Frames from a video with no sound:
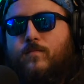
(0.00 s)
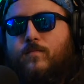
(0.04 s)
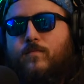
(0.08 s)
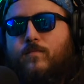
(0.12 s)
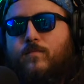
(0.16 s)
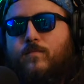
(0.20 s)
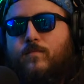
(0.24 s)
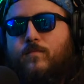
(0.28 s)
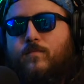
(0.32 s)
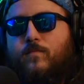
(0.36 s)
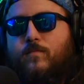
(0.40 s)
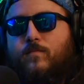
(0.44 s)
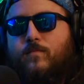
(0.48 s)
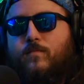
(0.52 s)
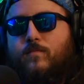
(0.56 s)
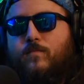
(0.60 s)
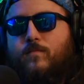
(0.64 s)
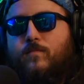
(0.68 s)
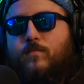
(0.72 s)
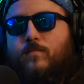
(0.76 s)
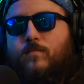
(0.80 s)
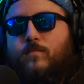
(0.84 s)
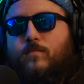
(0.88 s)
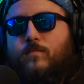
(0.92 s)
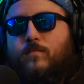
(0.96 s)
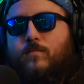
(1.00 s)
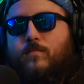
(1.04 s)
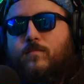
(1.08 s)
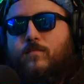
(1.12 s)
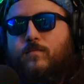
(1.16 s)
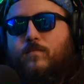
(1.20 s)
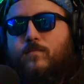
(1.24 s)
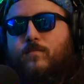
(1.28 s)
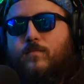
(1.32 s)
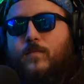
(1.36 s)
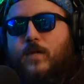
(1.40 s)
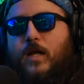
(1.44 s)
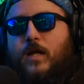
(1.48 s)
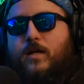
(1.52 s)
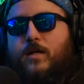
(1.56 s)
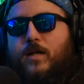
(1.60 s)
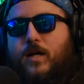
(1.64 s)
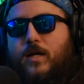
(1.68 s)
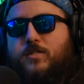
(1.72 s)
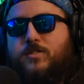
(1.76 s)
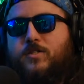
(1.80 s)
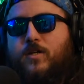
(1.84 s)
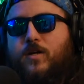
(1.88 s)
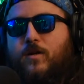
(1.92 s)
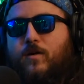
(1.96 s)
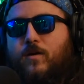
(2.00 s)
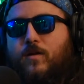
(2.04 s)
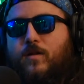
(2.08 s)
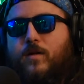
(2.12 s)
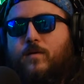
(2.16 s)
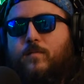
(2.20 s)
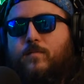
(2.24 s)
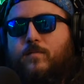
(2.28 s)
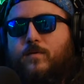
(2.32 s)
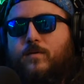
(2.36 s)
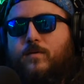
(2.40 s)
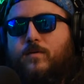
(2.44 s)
Robin, and Dustin and all them.